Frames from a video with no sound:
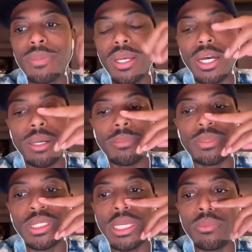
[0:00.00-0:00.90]

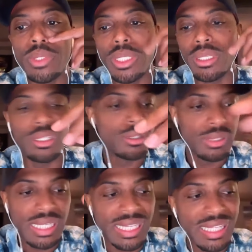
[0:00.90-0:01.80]
Can we
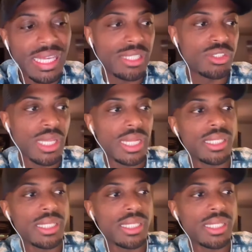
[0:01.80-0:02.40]
engage that?